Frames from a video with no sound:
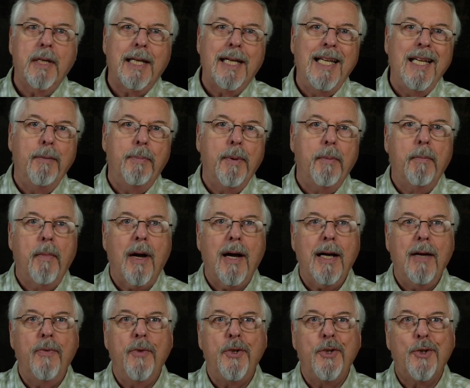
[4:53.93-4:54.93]
Keep in
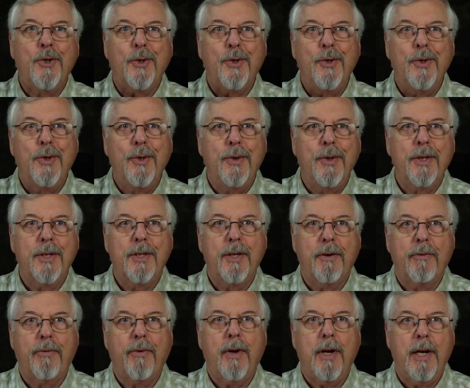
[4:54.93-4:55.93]
mind that you can do this in
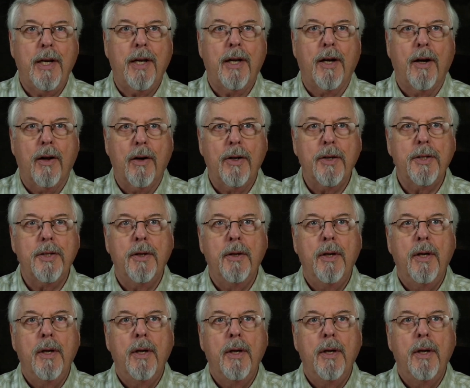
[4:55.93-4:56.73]
a variety of colors.